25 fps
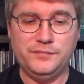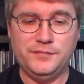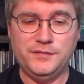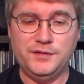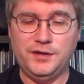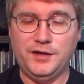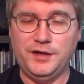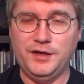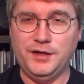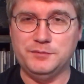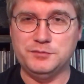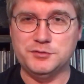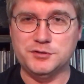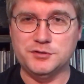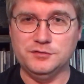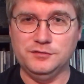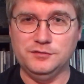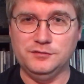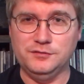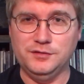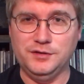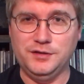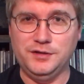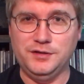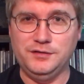That
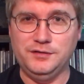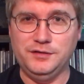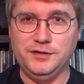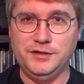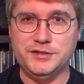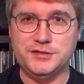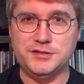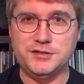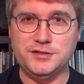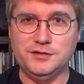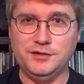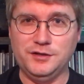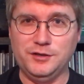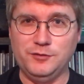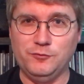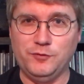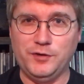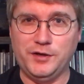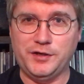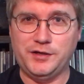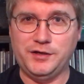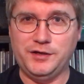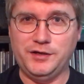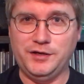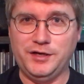absolutely instantly
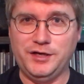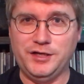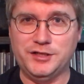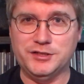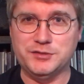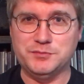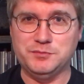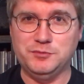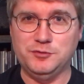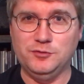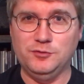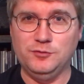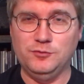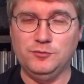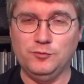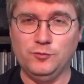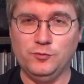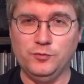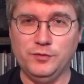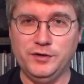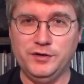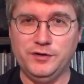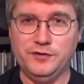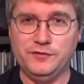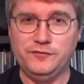recognizable
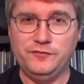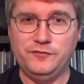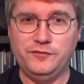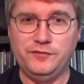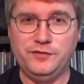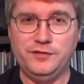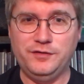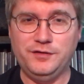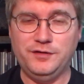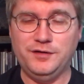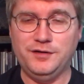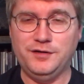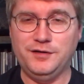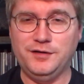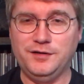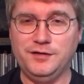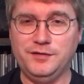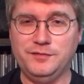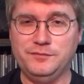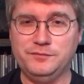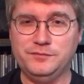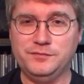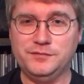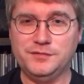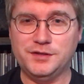riff,
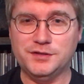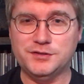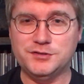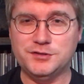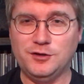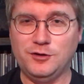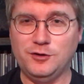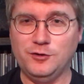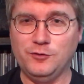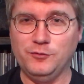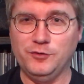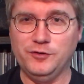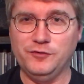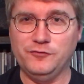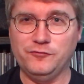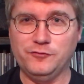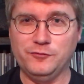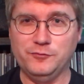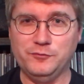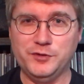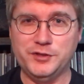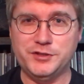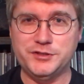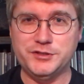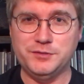guitar riff
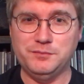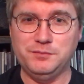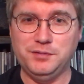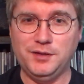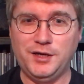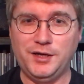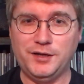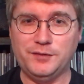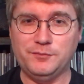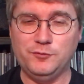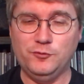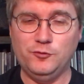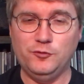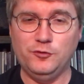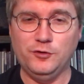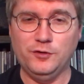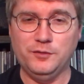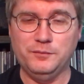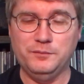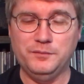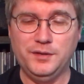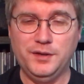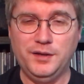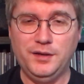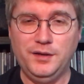from Ritchie
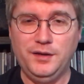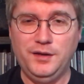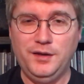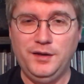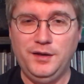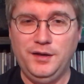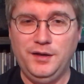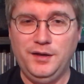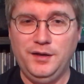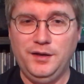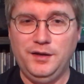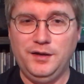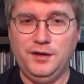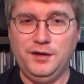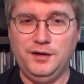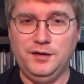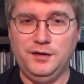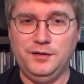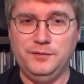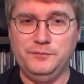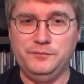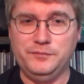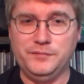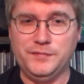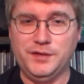Blackmore.
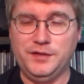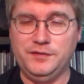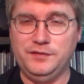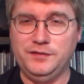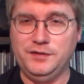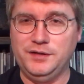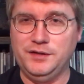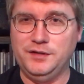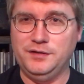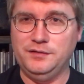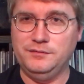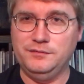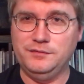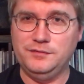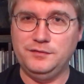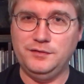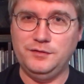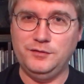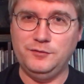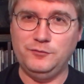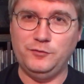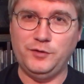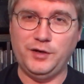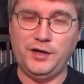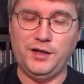And then
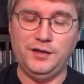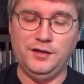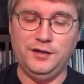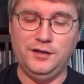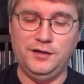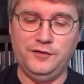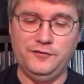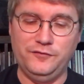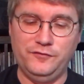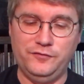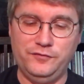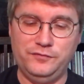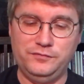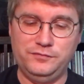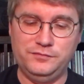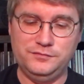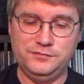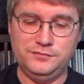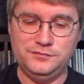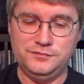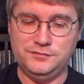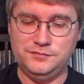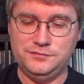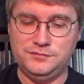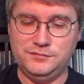what I love,
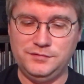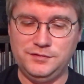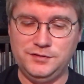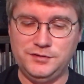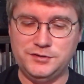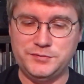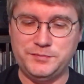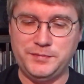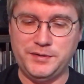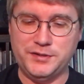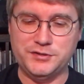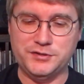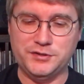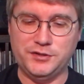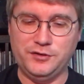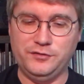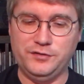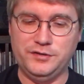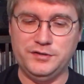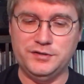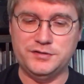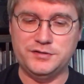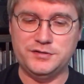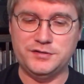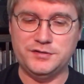especially on
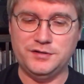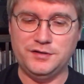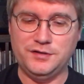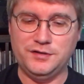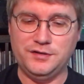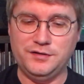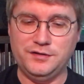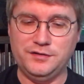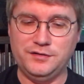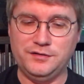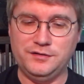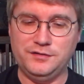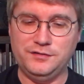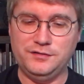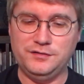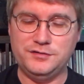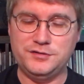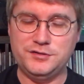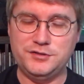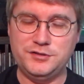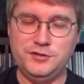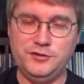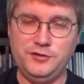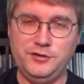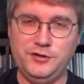this
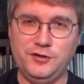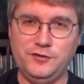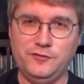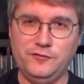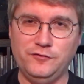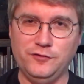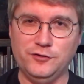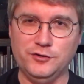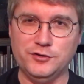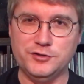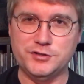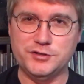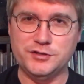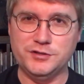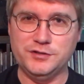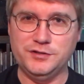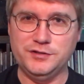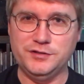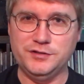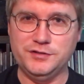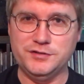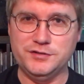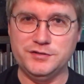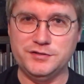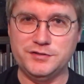studio version,
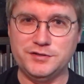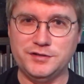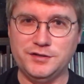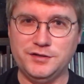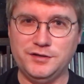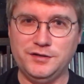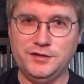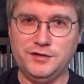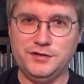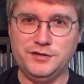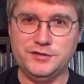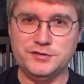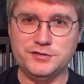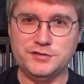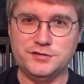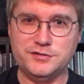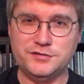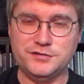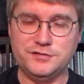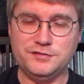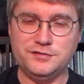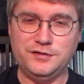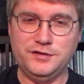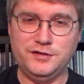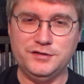is
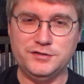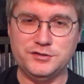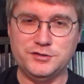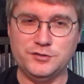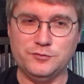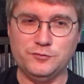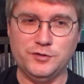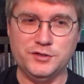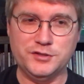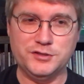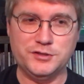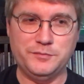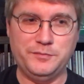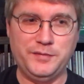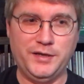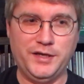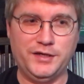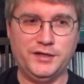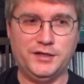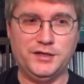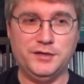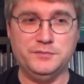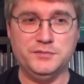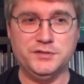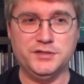as the rest of the
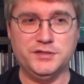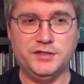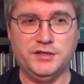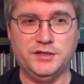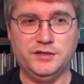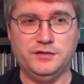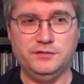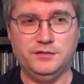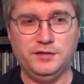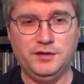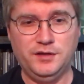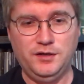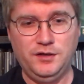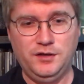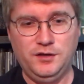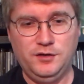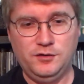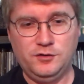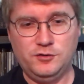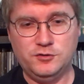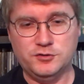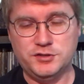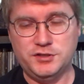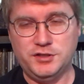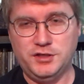band comes in.
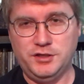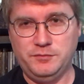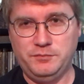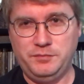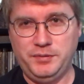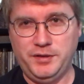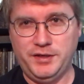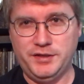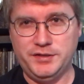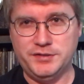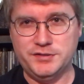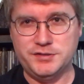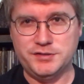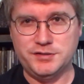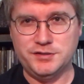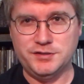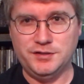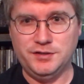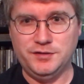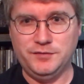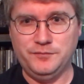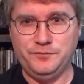Of course, Ian Pace